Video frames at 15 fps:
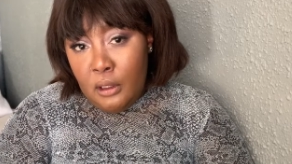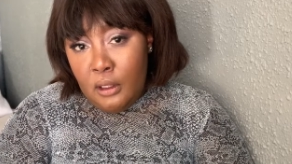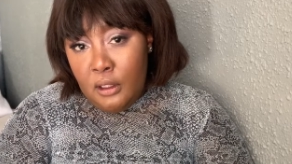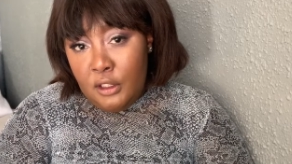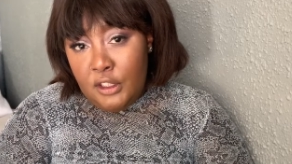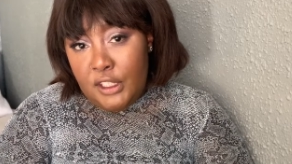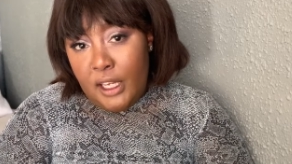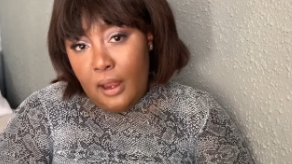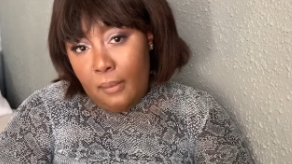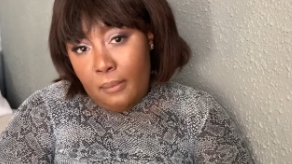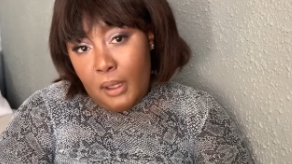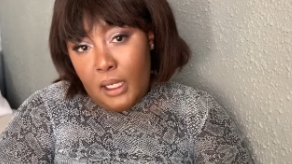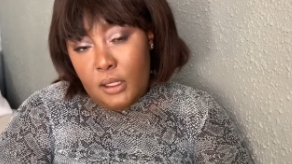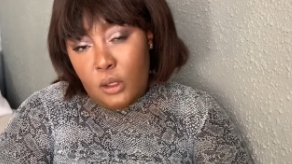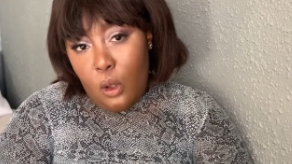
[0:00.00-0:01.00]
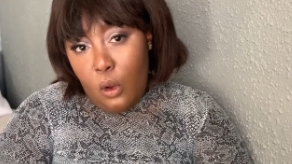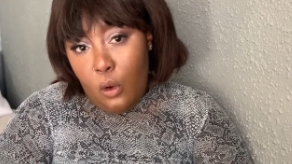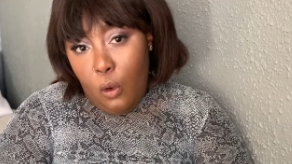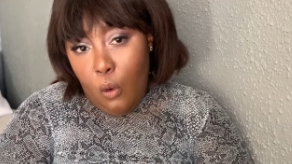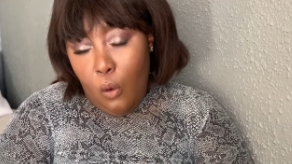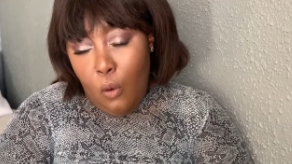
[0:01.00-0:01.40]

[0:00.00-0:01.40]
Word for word: Shem kisono.